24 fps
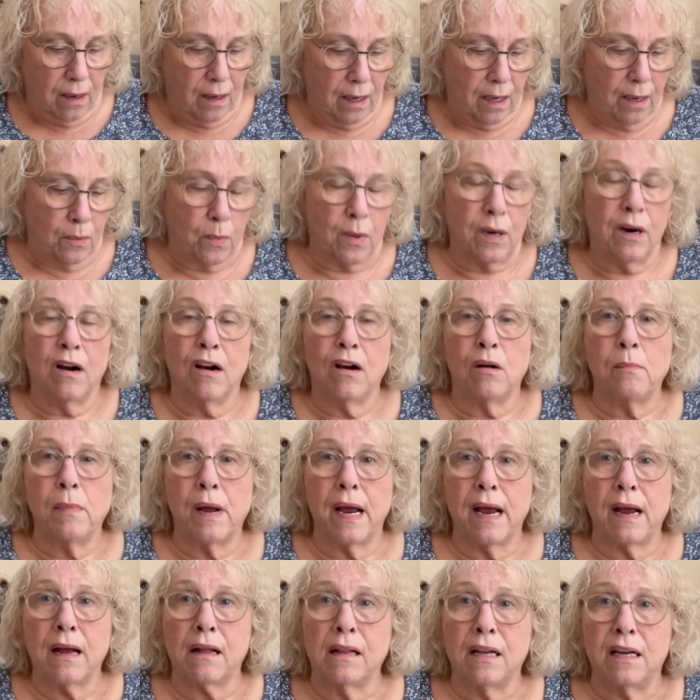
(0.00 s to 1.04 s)
it would
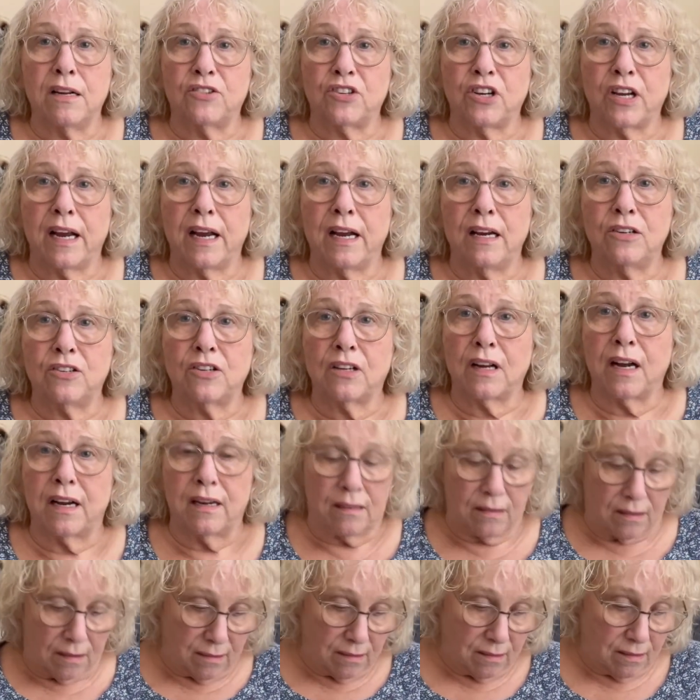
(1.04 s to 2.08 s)
automatically change like,
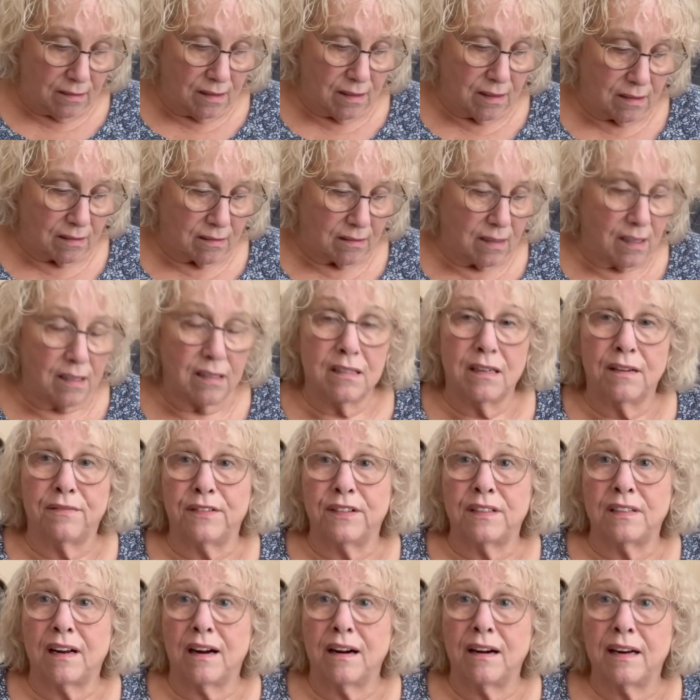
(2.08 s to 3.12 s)
to, you know,
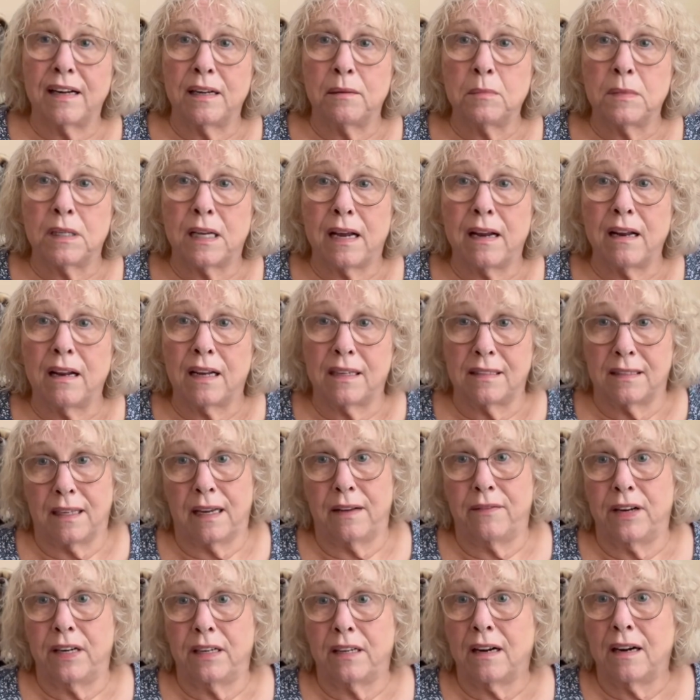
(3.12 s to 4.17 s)
different time, daylight
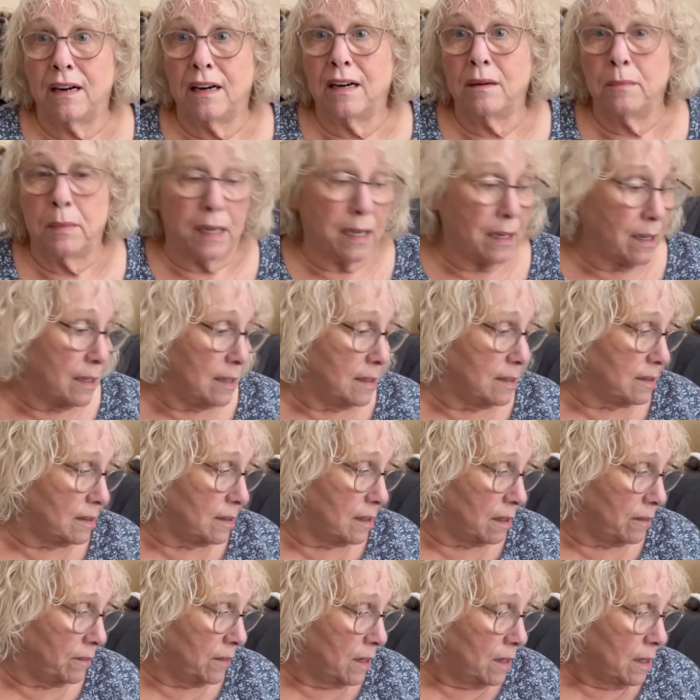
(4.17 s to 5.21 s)
saving time and that kind of
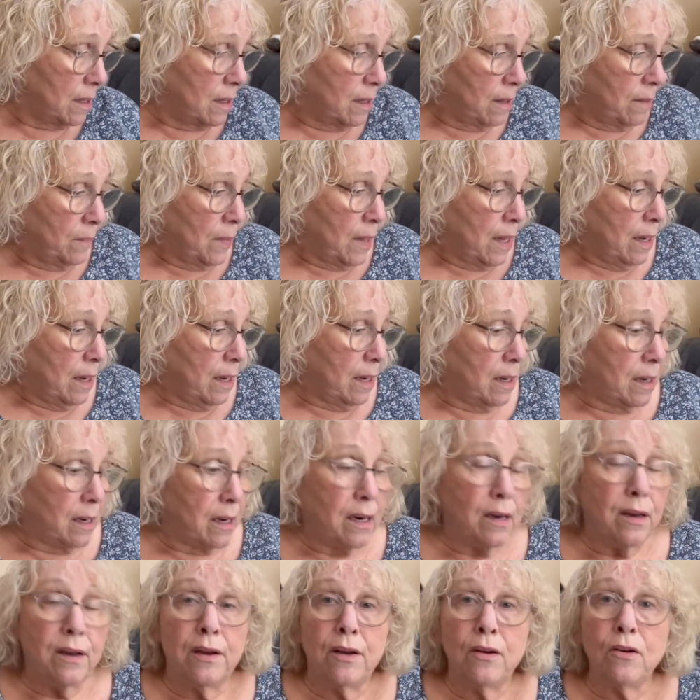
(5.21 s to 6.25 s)
stuff. And
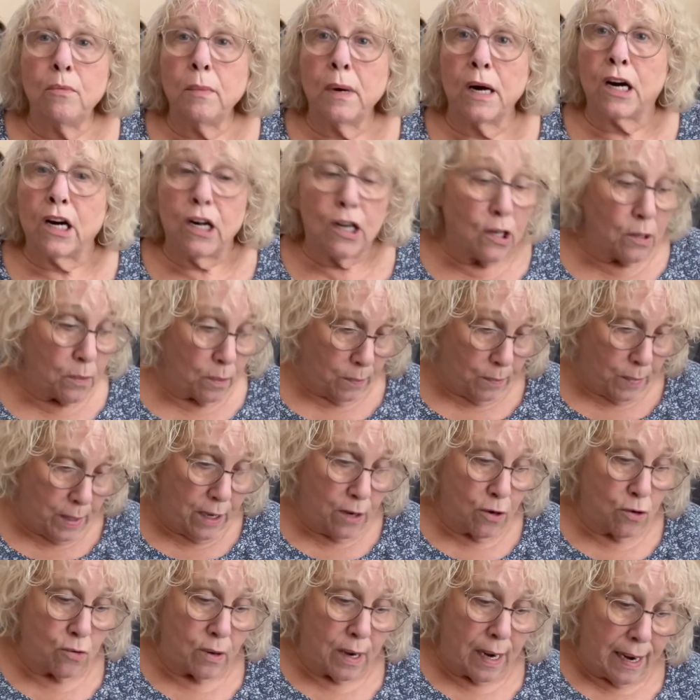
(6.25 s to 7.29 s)
in Yuma, we
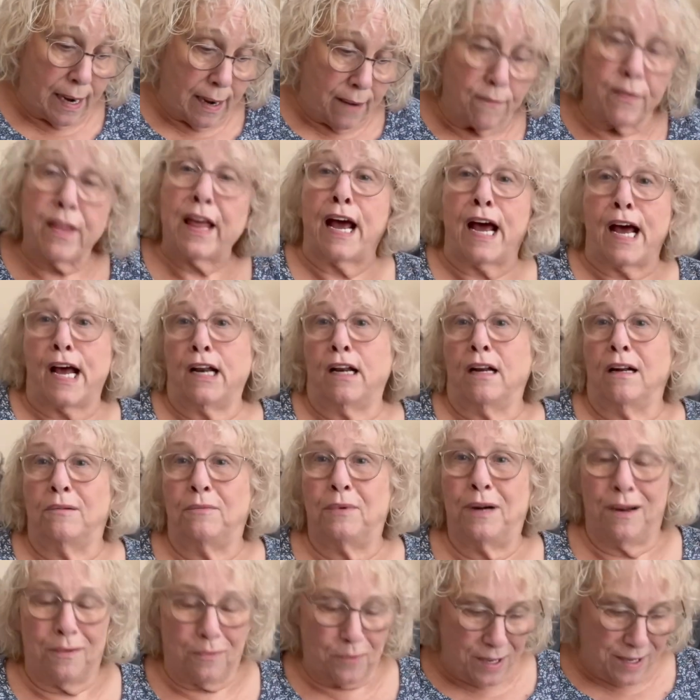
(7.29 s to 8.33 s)
don't have
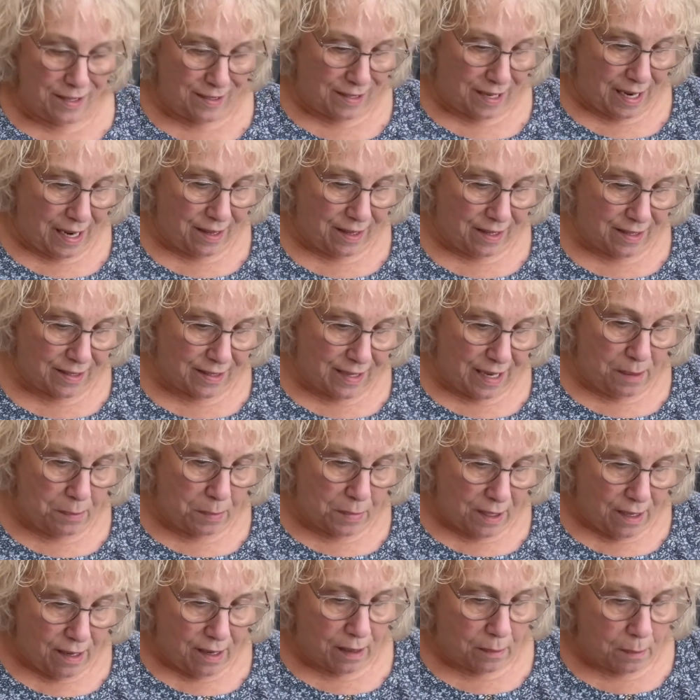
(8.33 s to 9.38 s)
that. we stay at the same
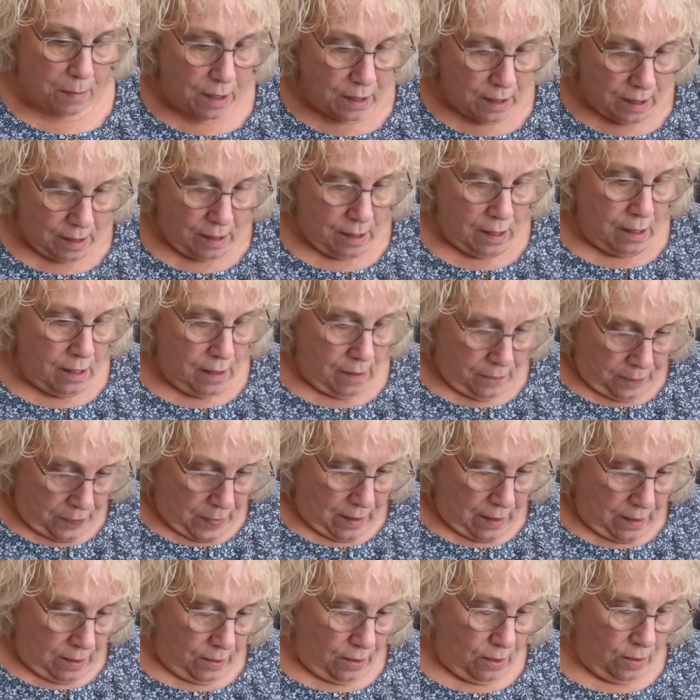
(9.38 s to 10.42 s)
time.
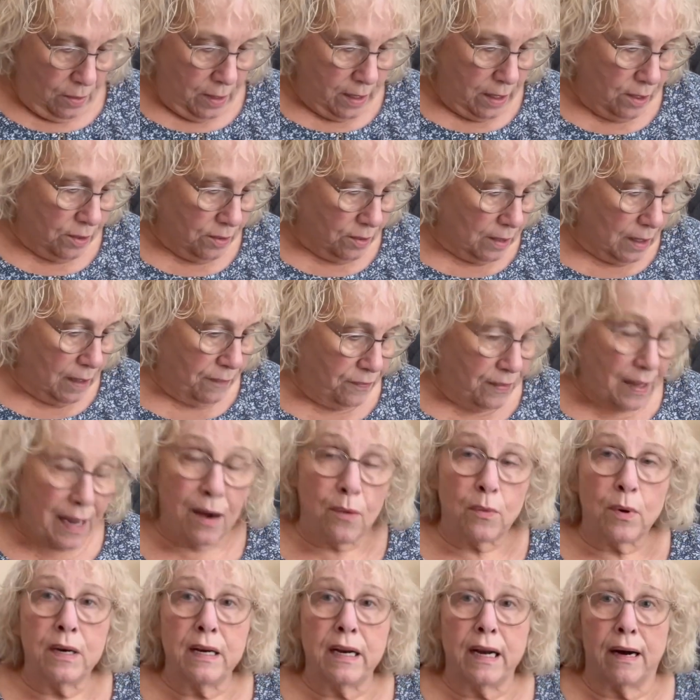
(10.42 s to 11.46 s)
So he just left that
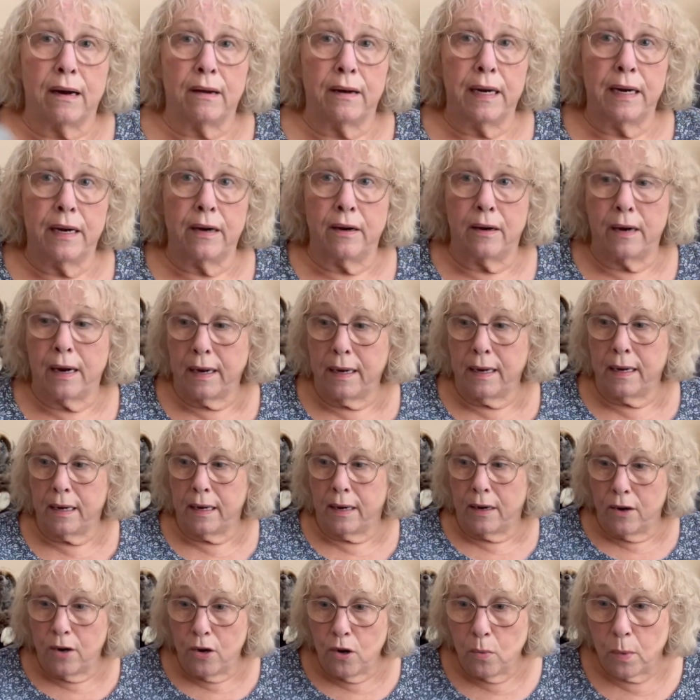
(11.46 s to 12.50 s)
one down here. Had to get
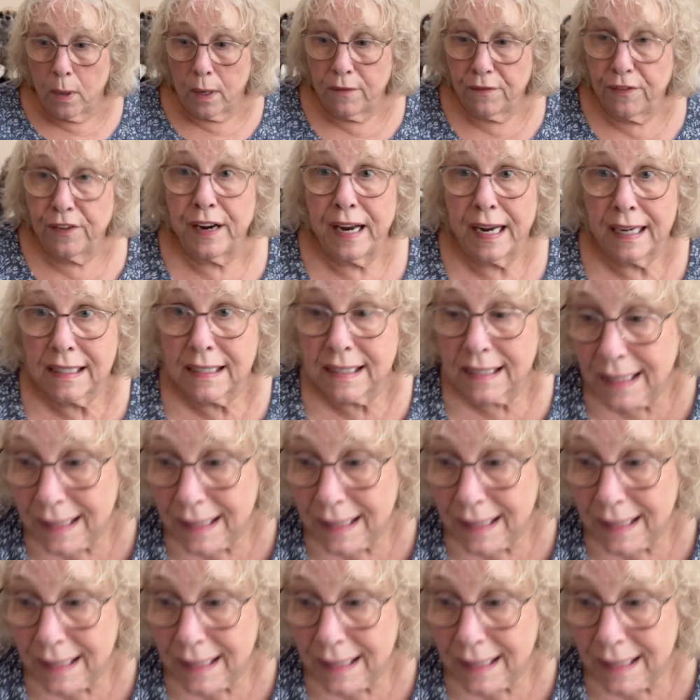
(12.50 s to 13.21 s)
a new one for next to